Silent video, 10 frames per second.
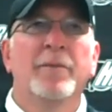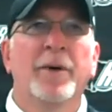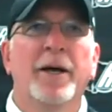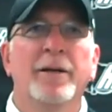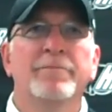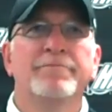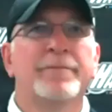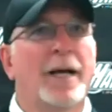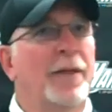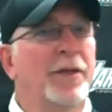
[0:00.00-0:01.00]
But
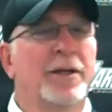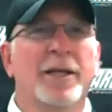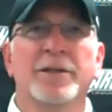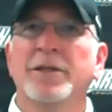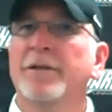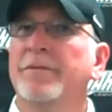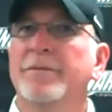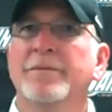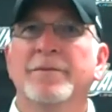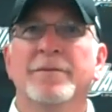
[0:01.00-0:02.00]
I think that's a
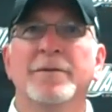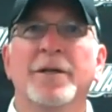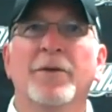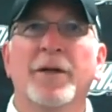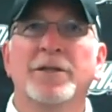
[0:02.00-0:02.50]
you know